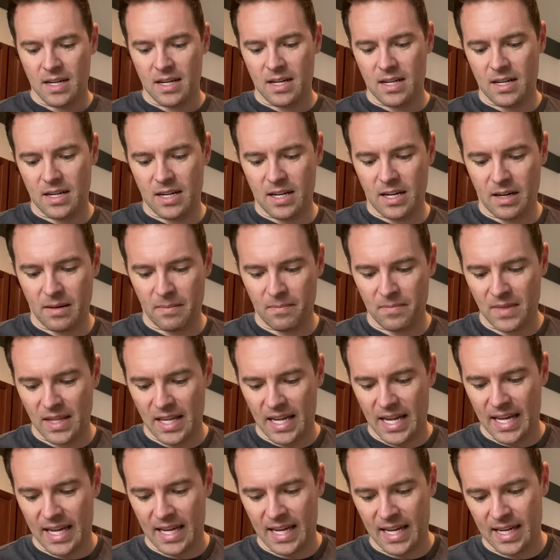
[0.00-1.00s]

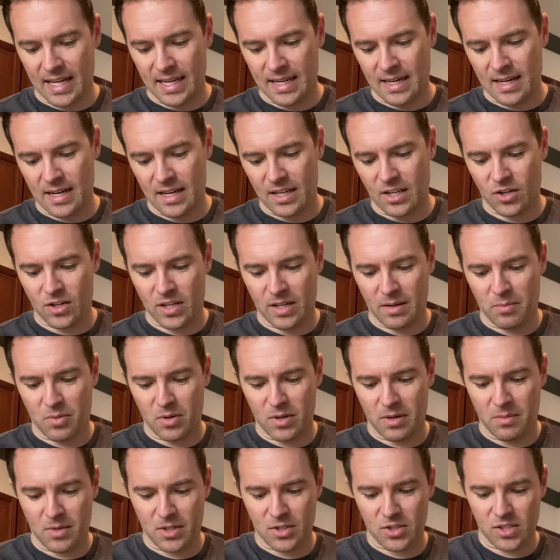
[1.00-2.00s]
And you're going to
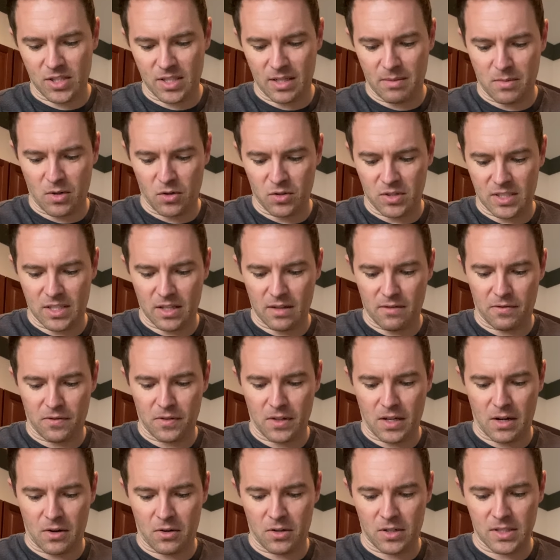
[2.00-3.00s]
pretty much see most of the
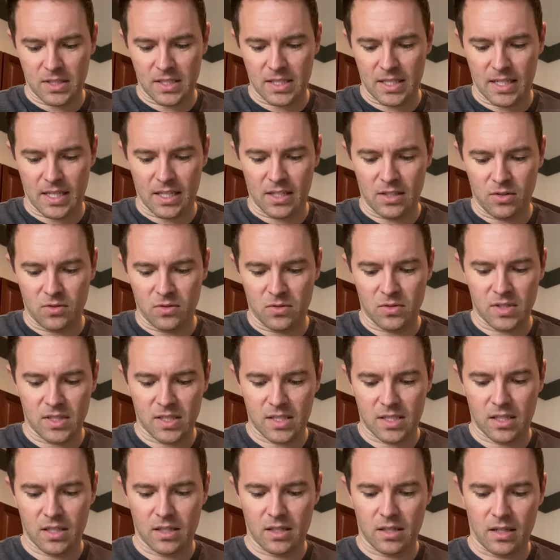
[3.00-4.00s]
flowers that I
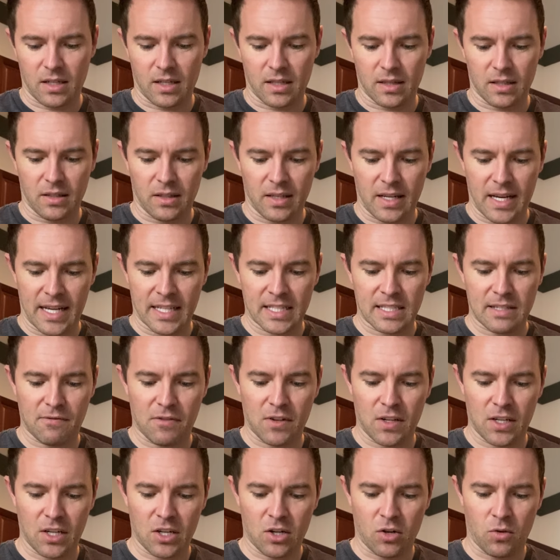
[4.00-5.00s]
used on the last
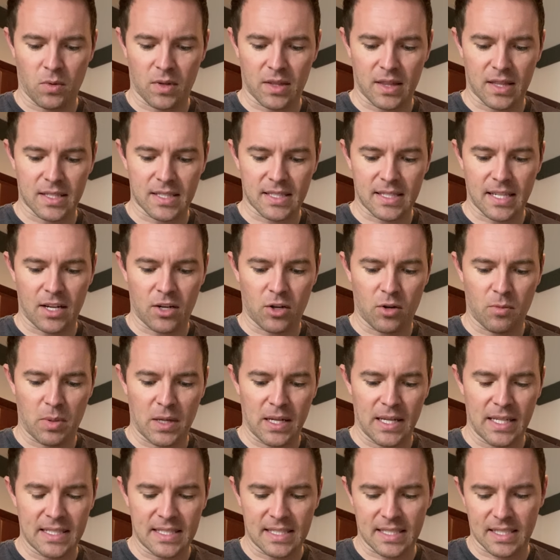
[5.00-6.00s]
video with the
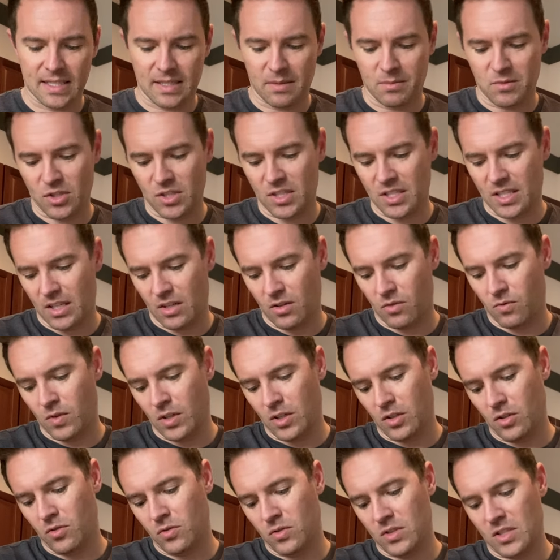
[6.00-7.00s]
centerpiece, because I'm just going to
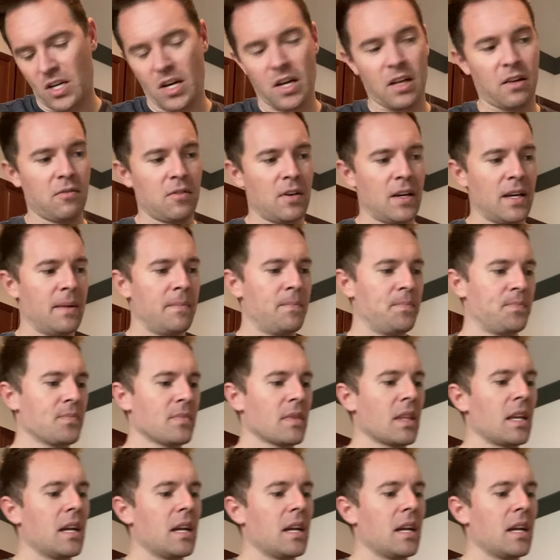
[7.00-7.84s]
reuse all of it.